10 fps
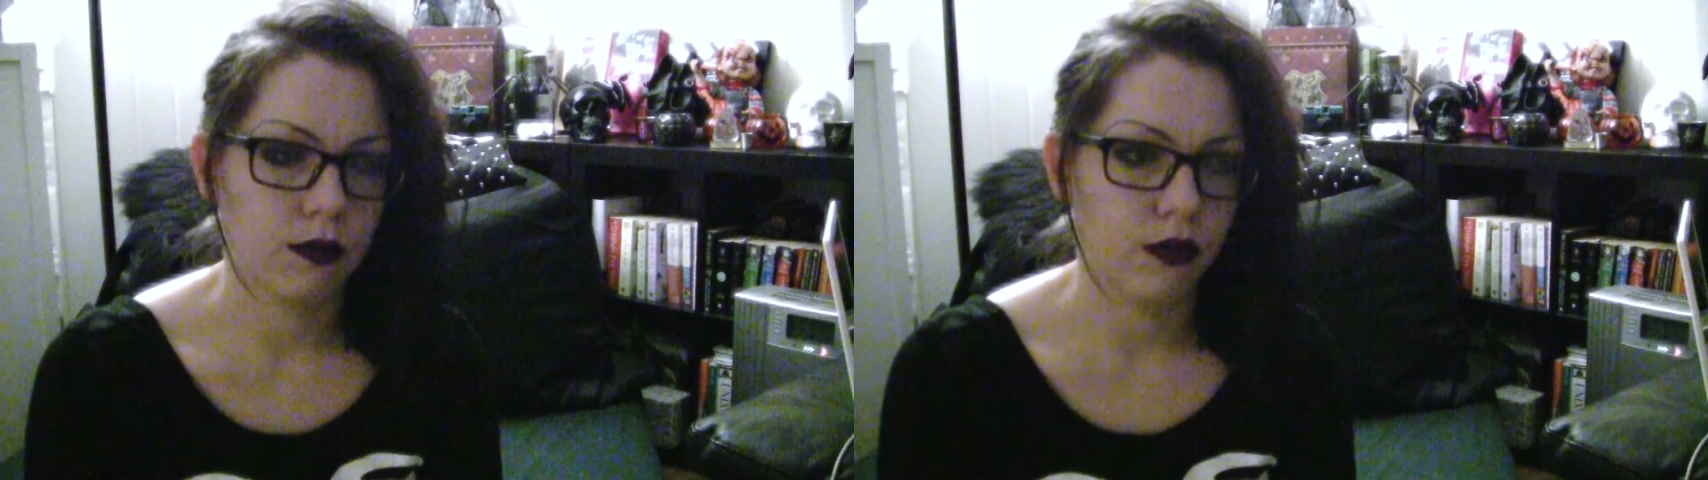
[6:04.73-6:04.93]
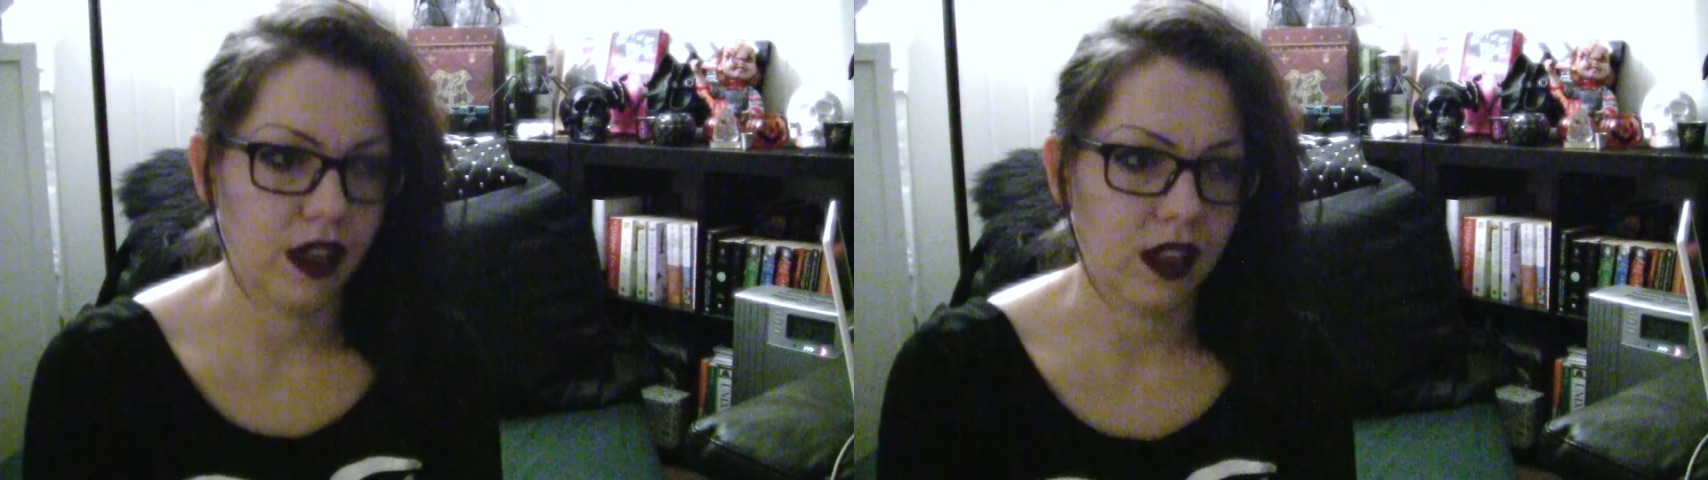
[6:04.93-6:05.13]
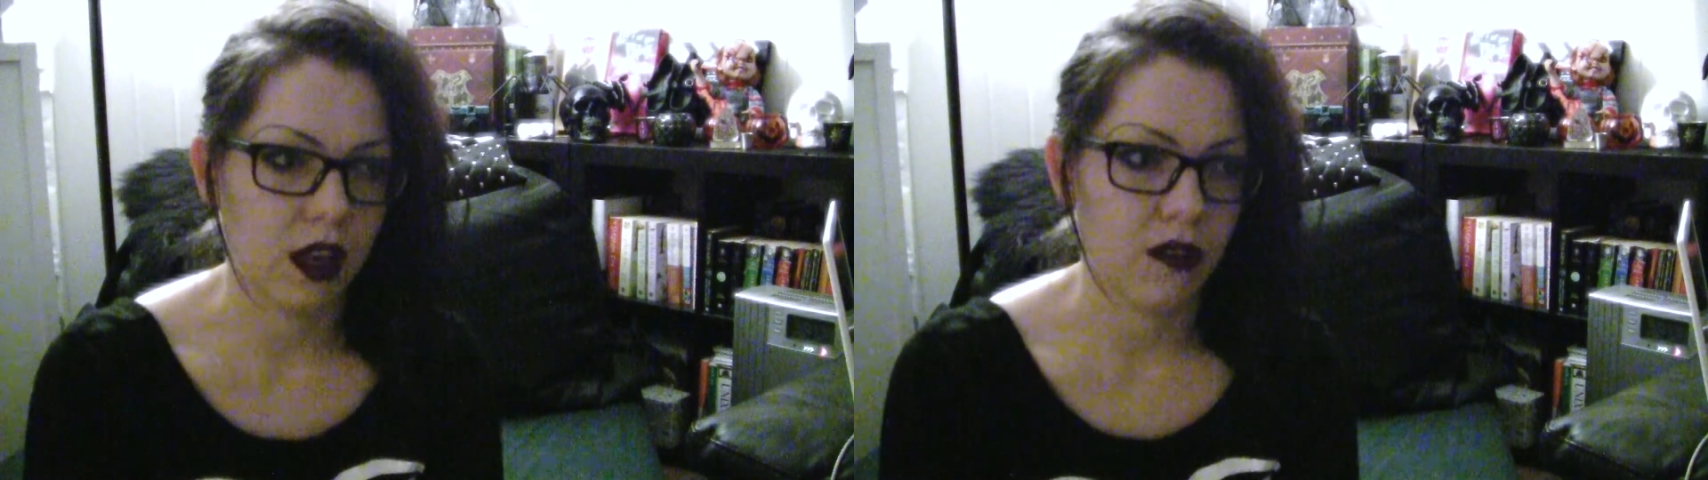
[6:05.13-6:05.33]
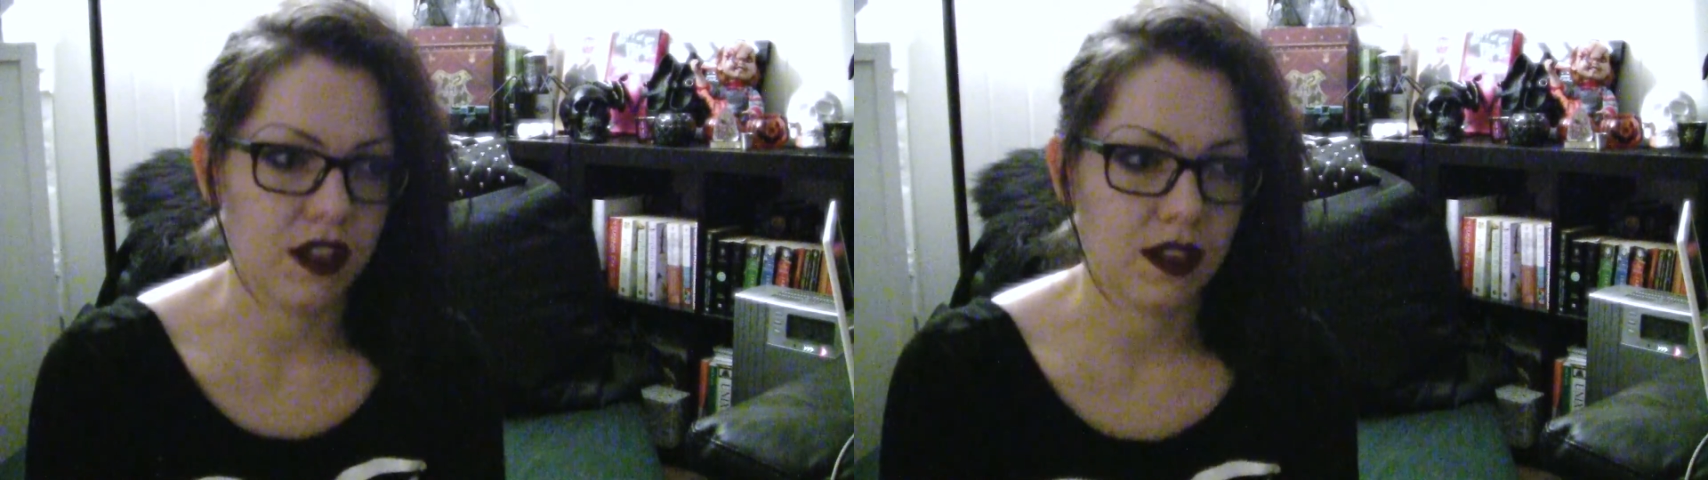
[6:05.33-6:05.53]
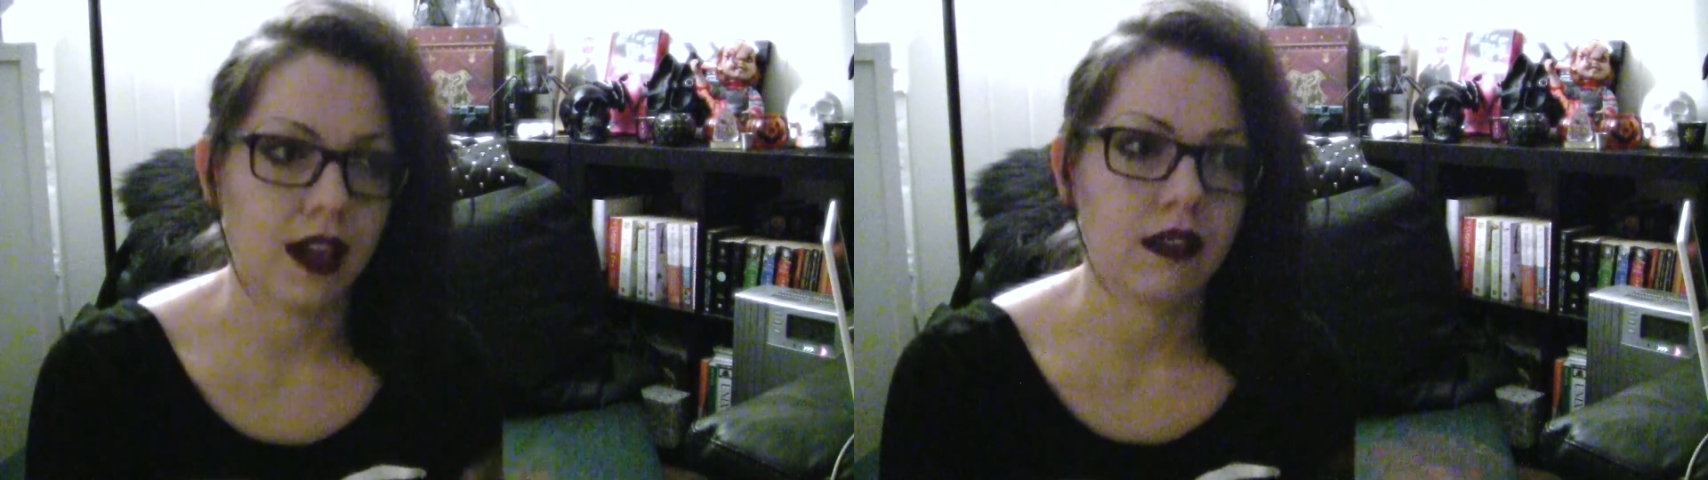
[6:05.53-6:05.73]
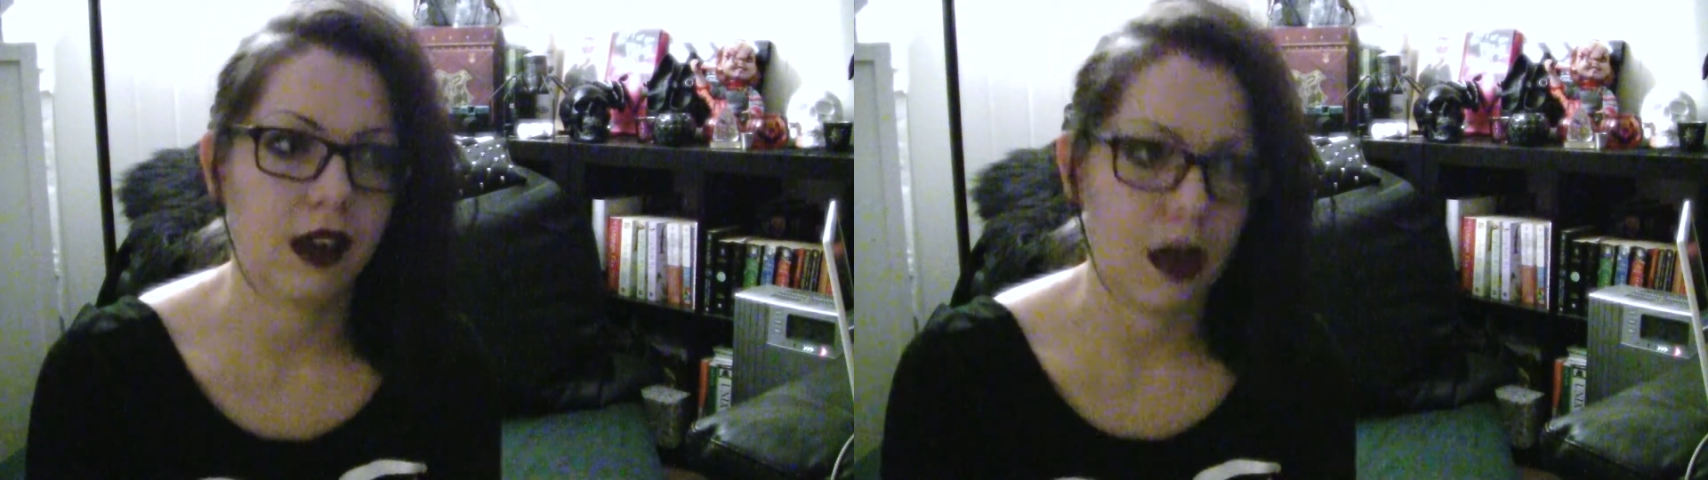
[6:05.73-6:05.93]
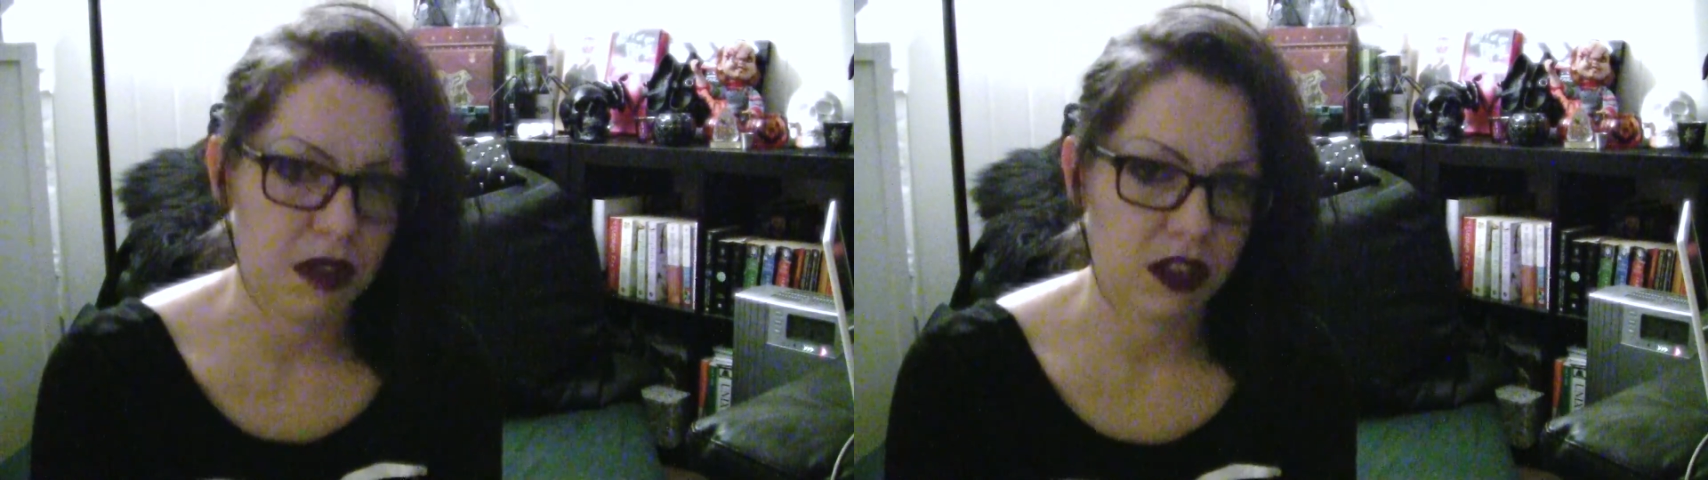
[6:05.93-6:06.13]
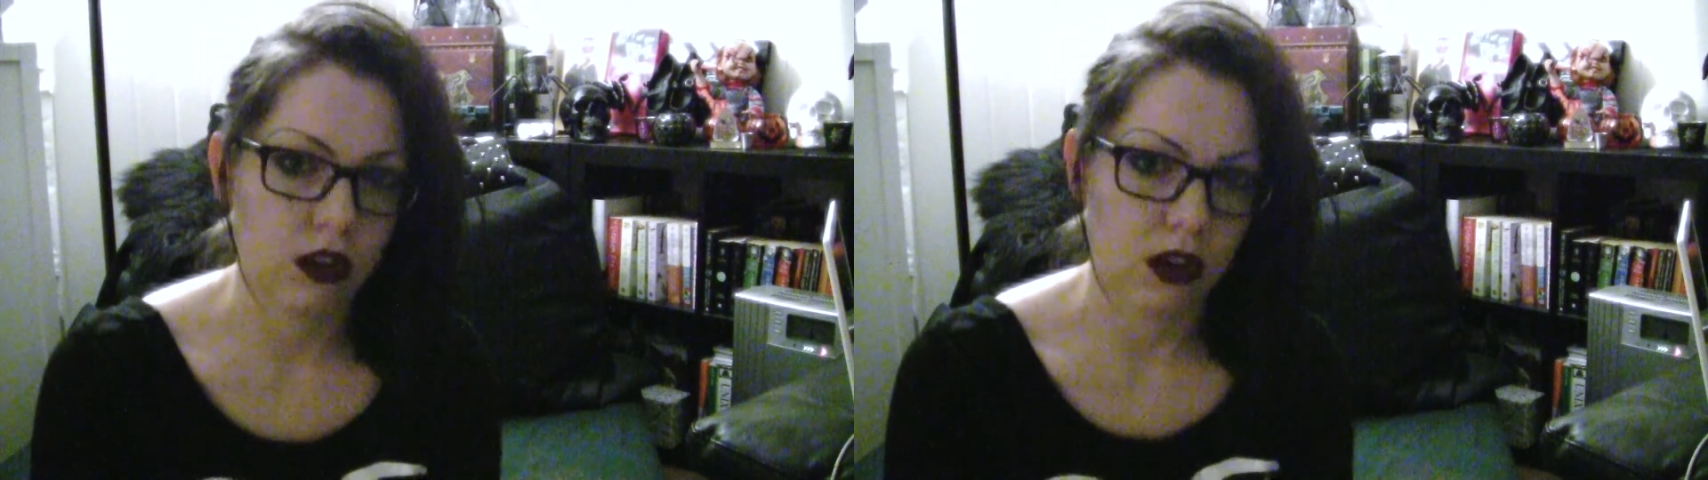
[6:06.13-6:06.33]
feeling of it's nighttime,
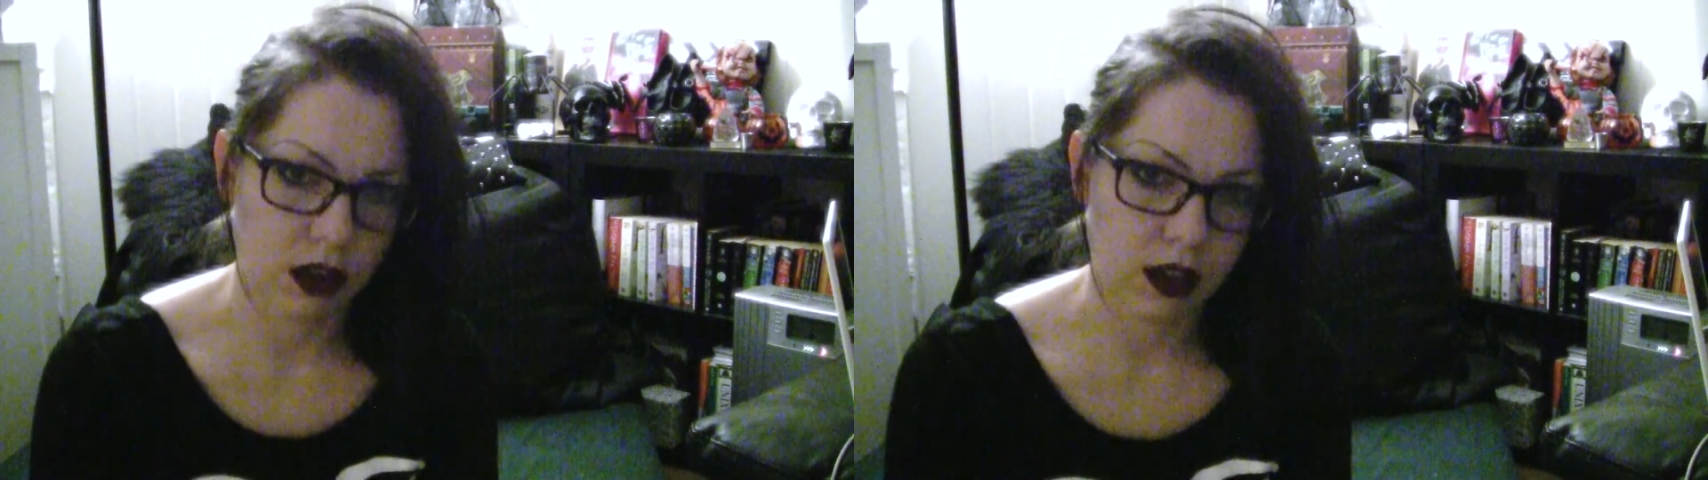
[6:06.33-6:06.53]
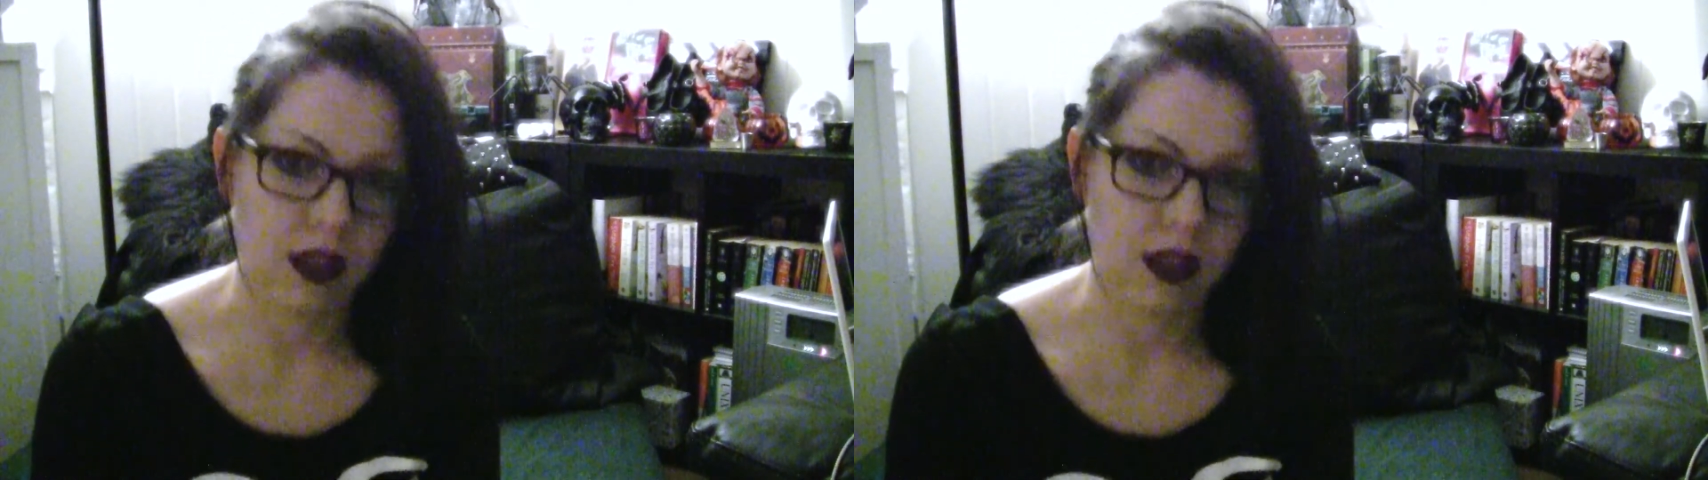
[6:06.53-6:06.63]
it's dark,